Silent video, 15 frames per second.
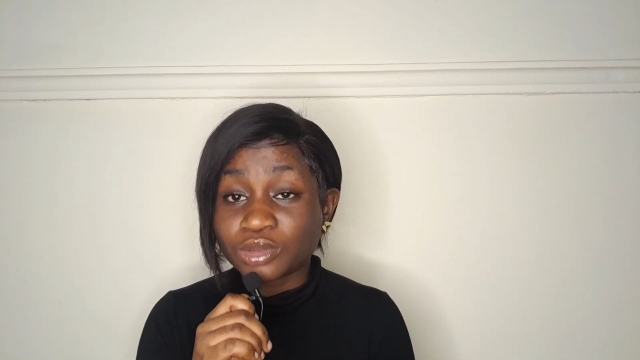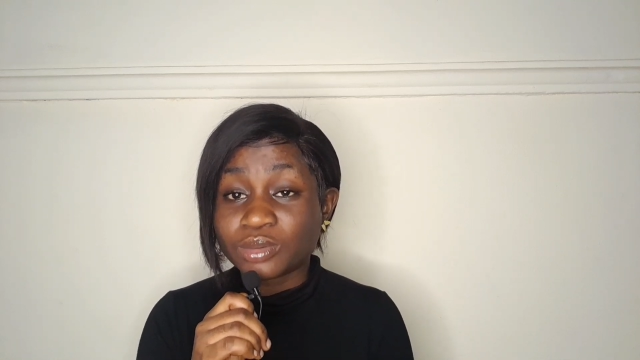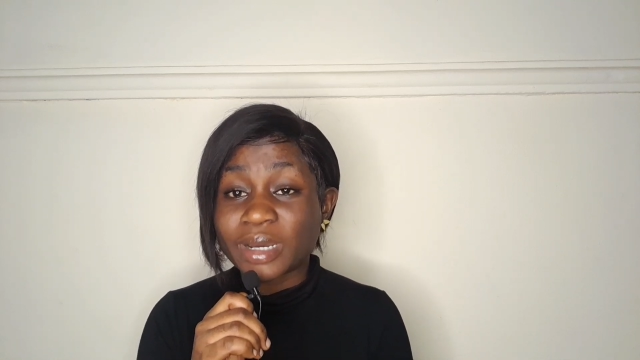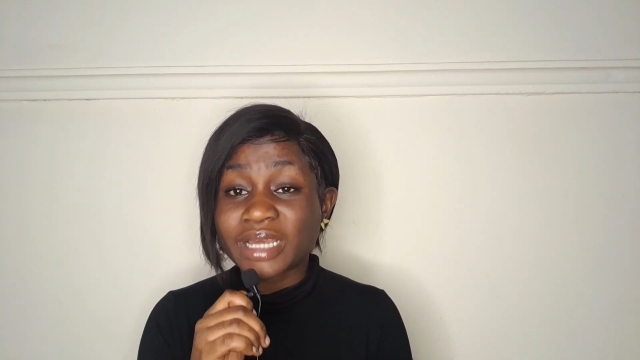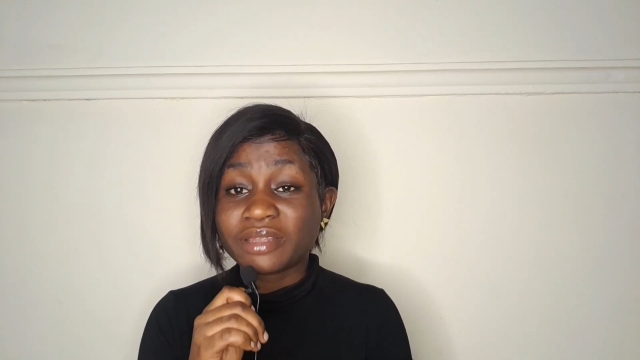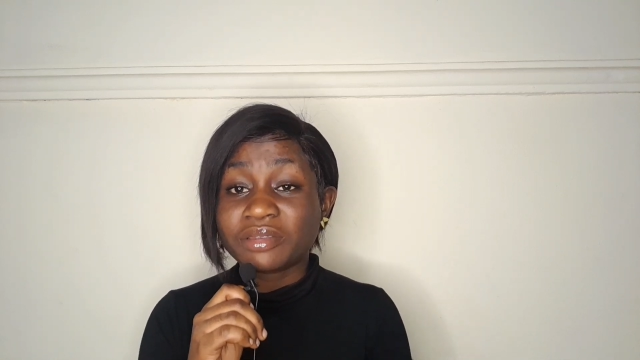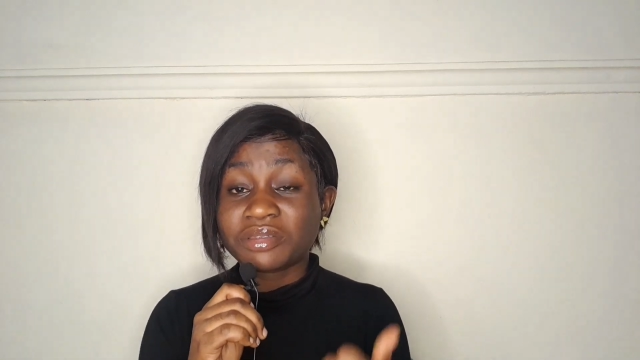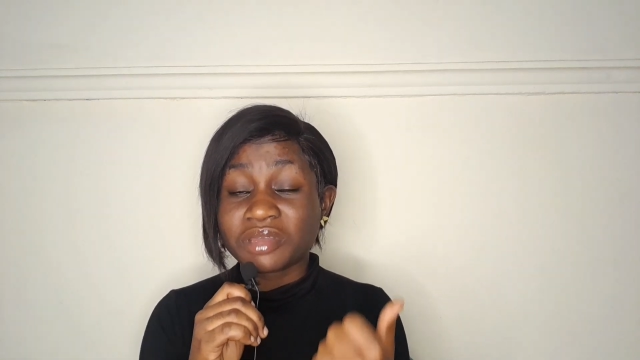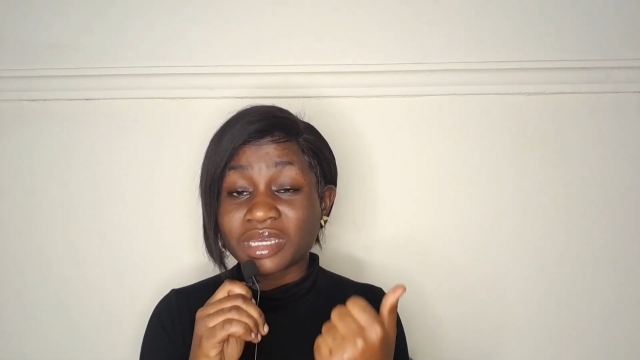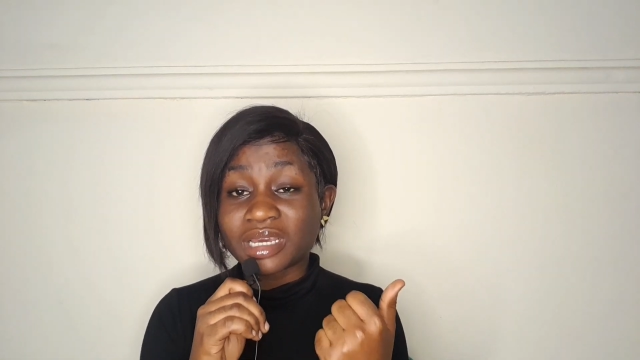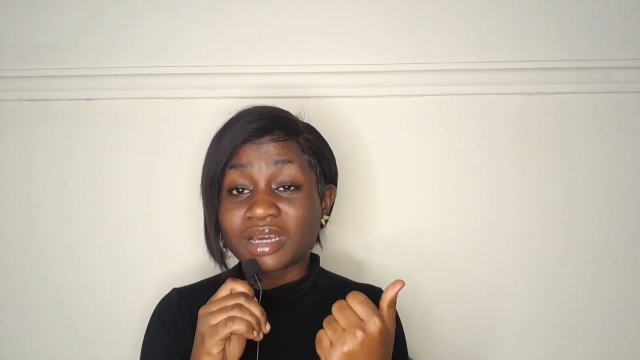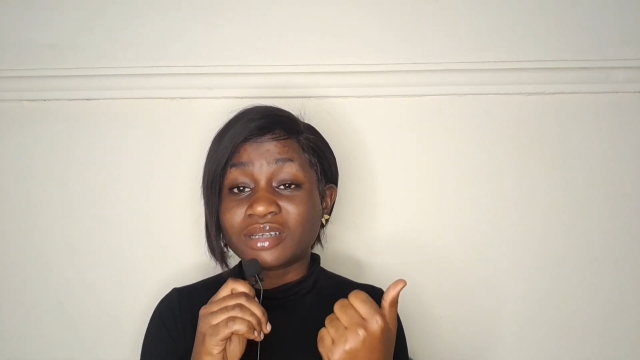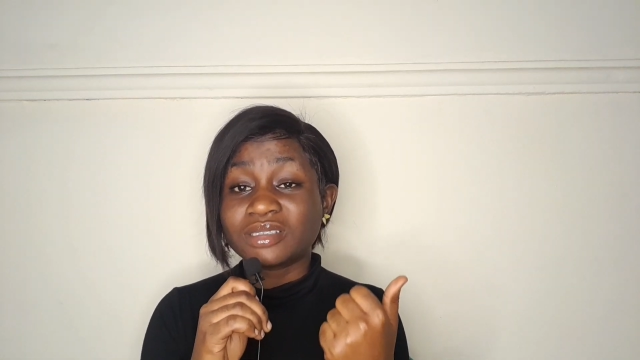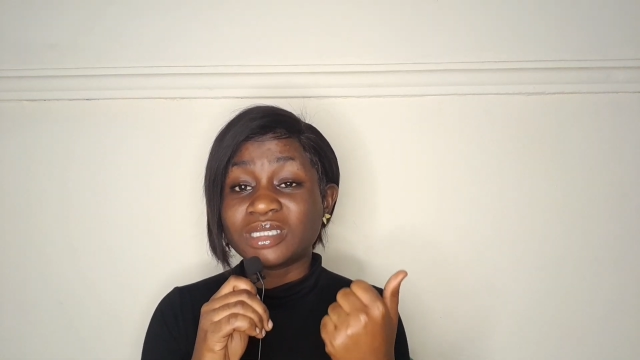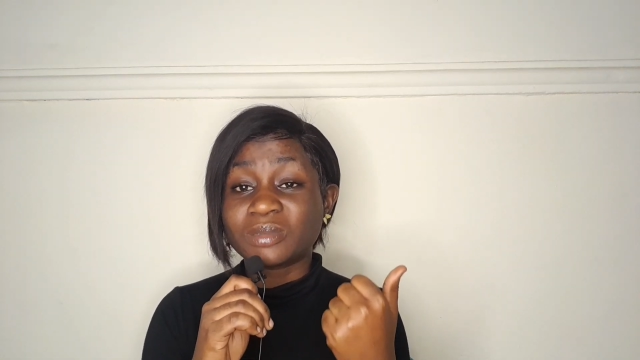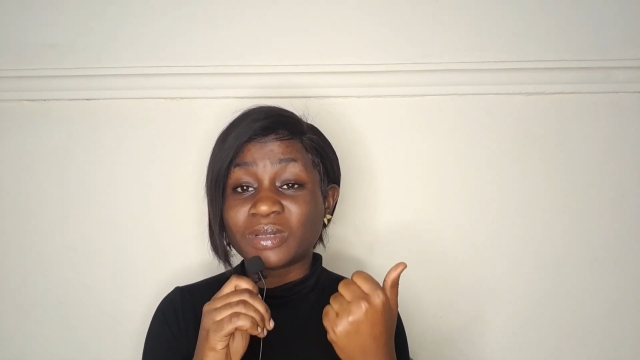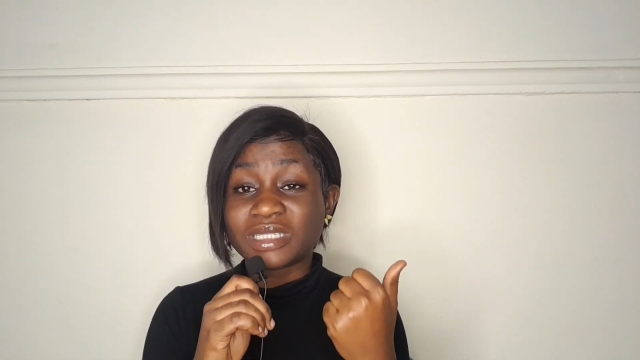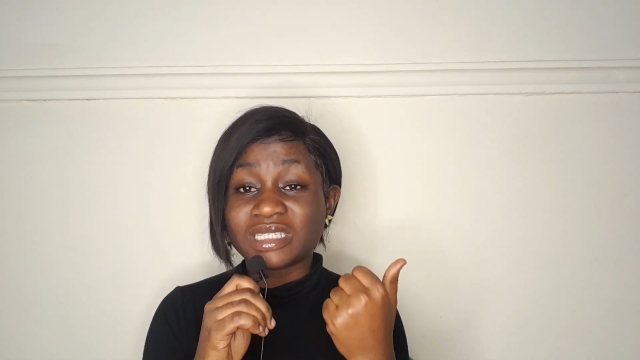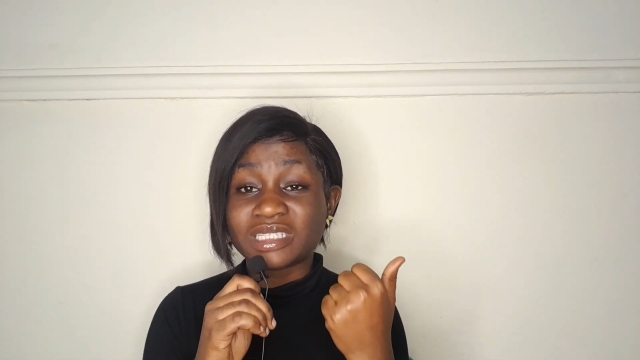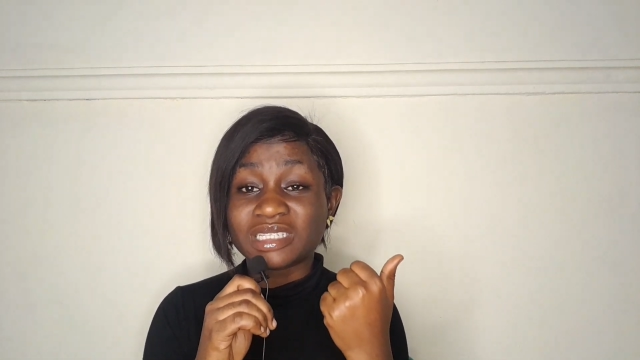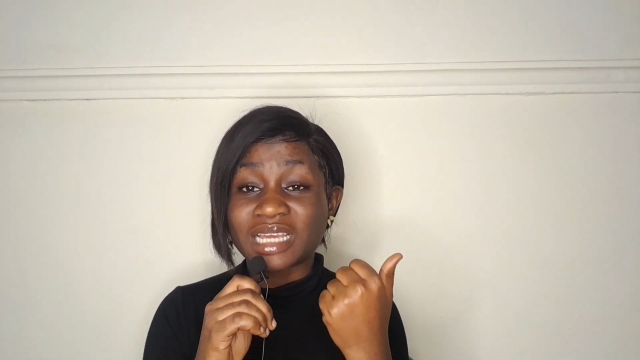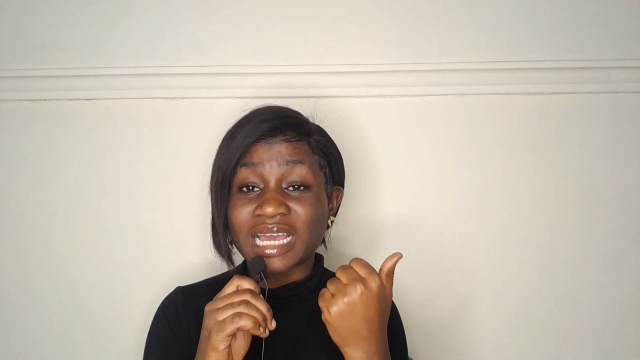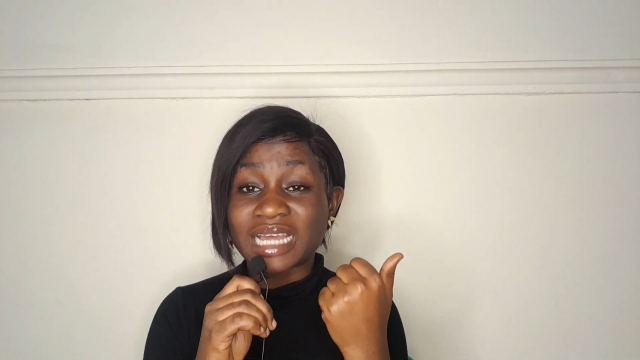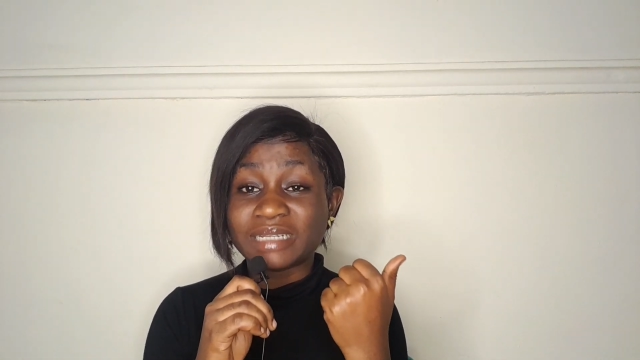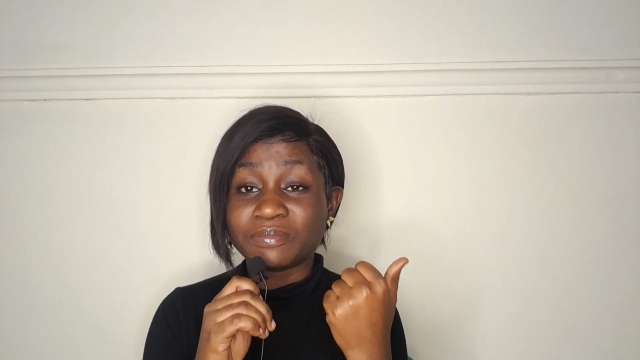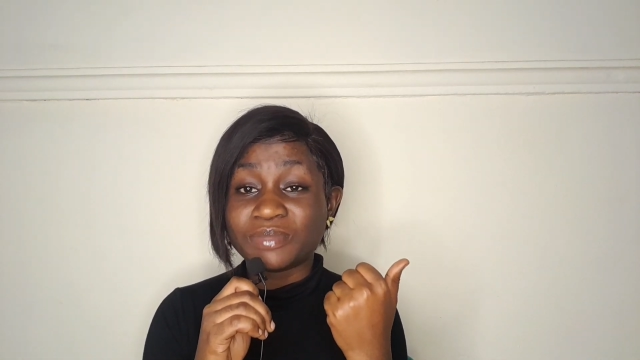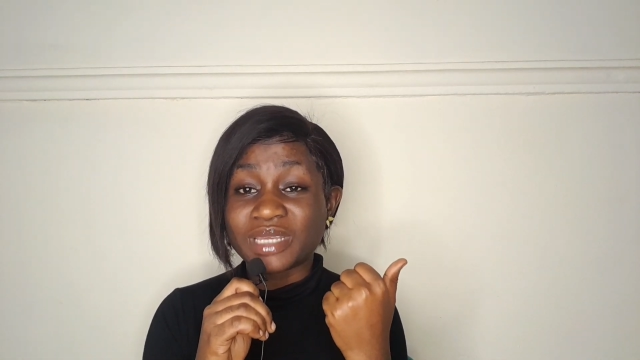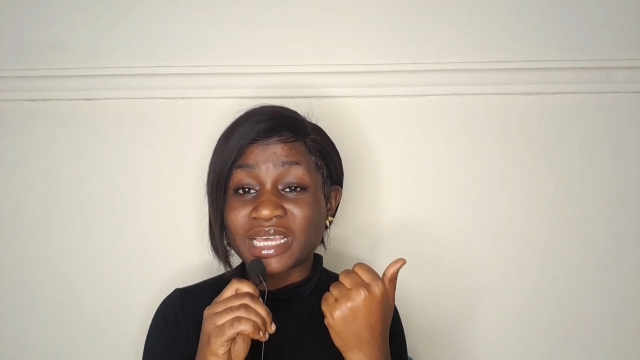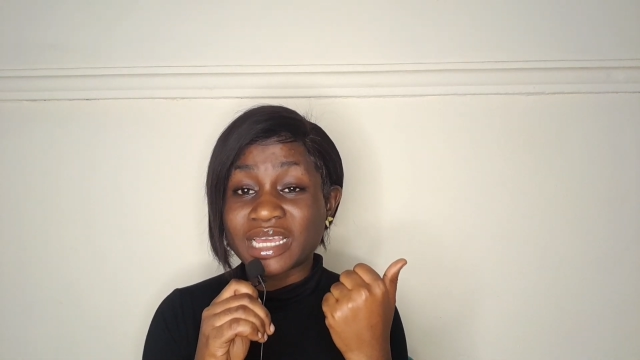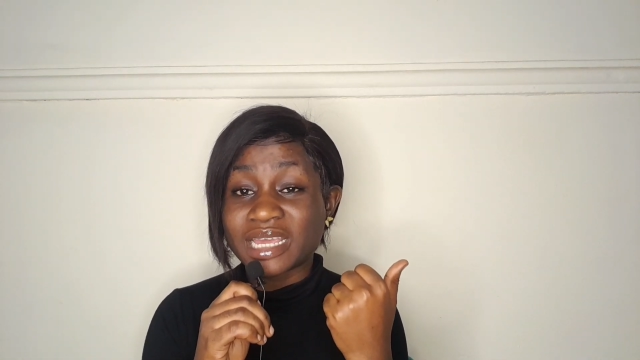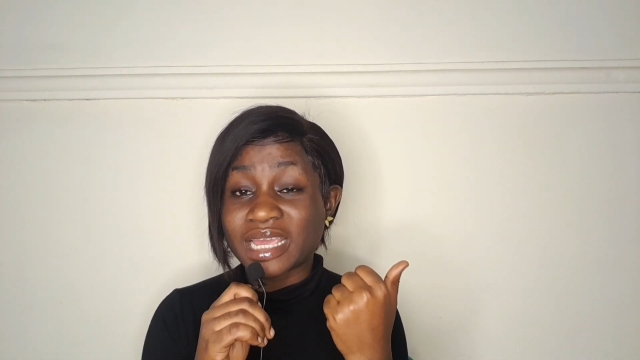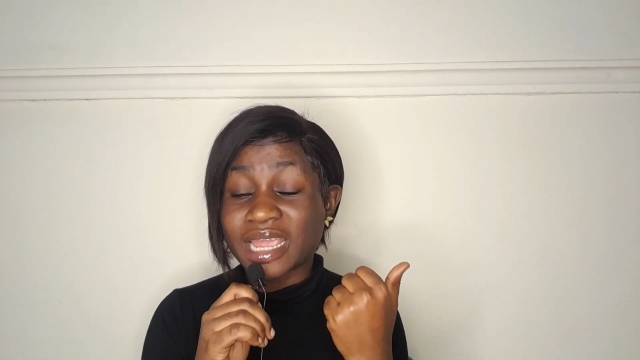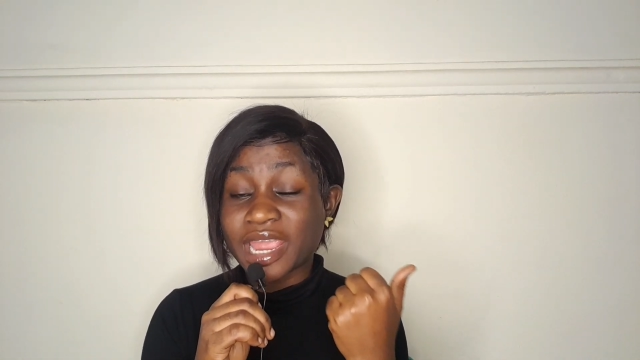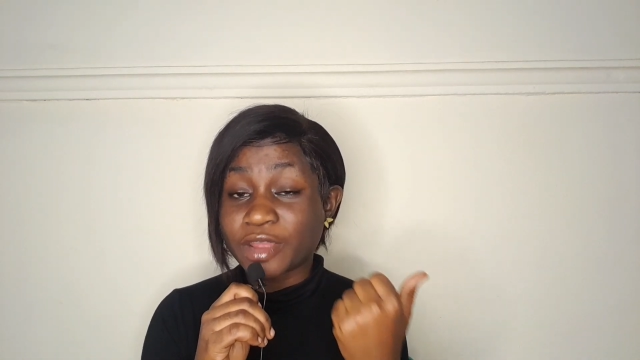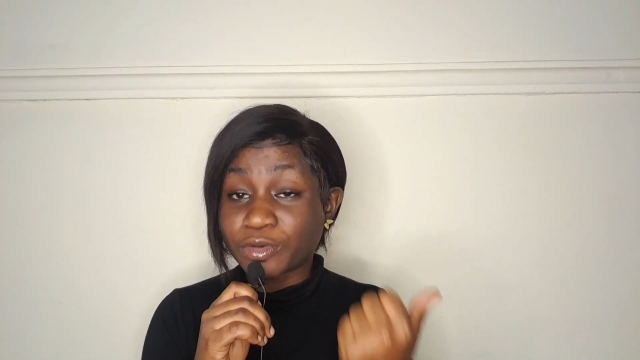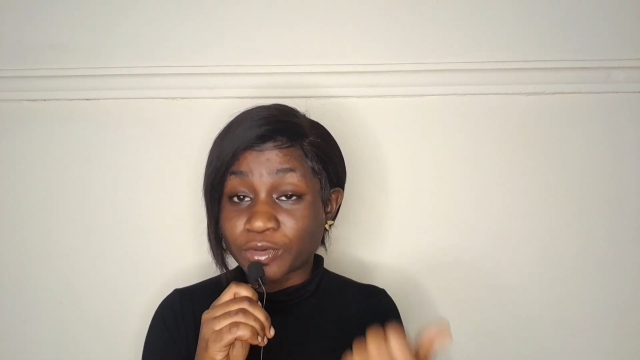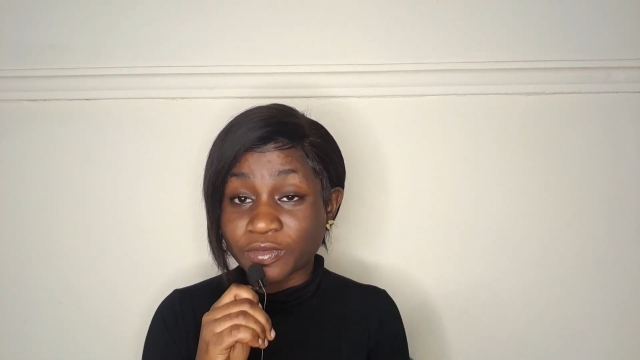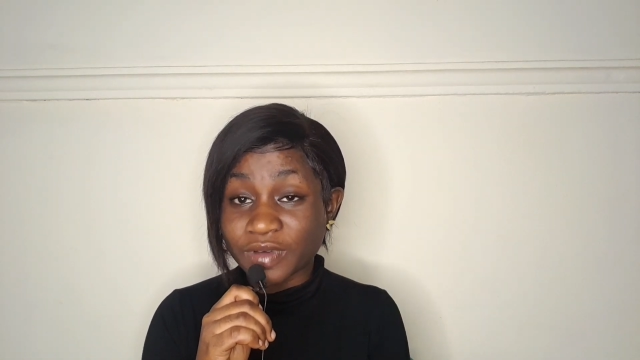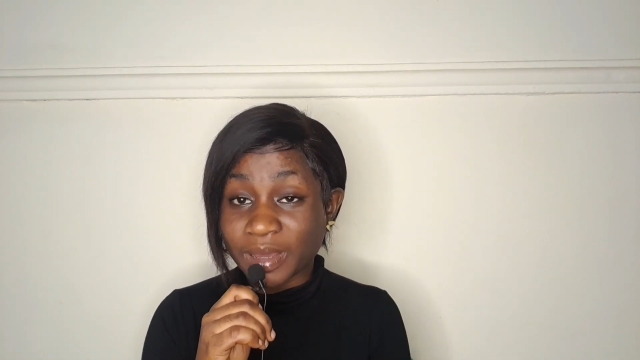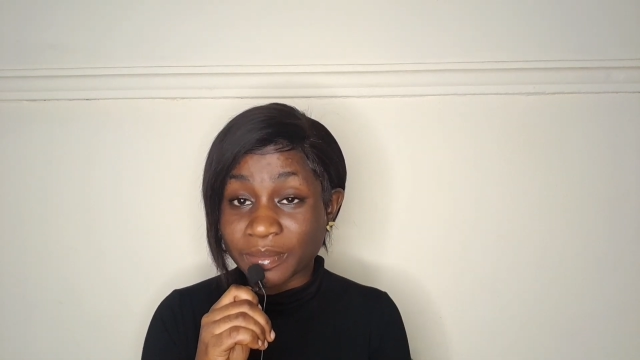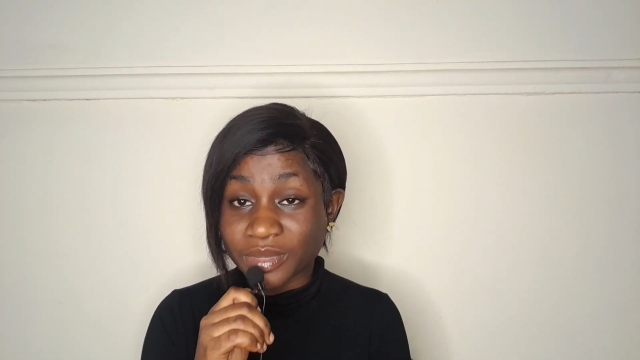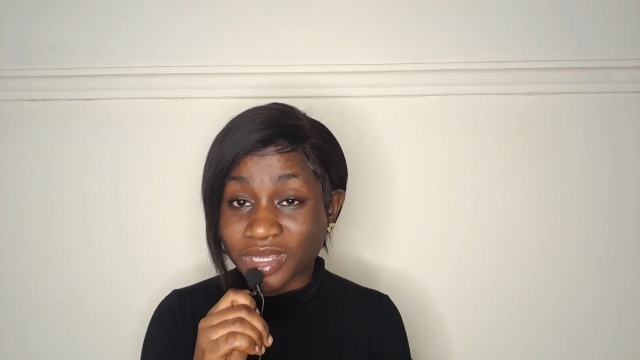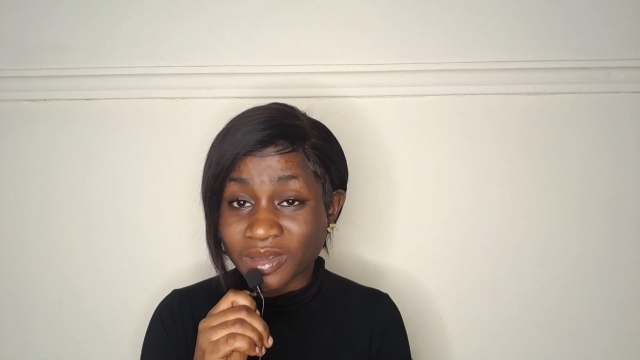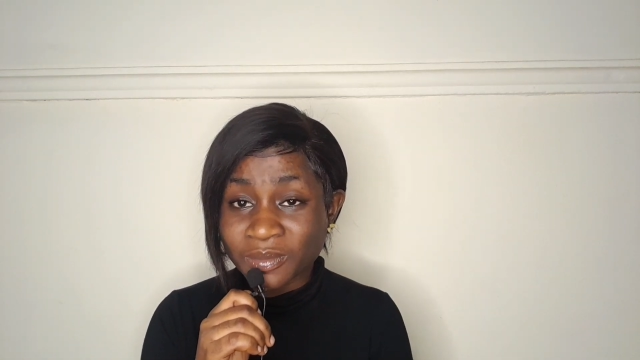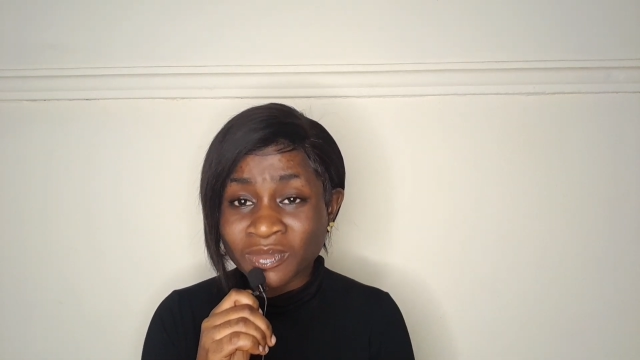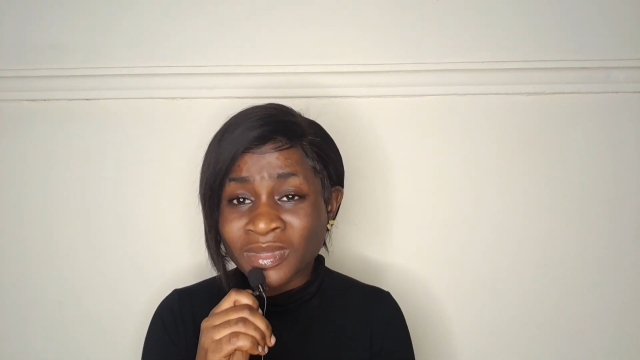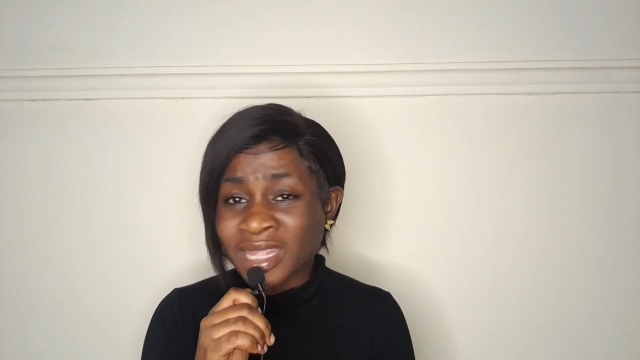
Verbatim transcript: Do I think this person can be a head over me?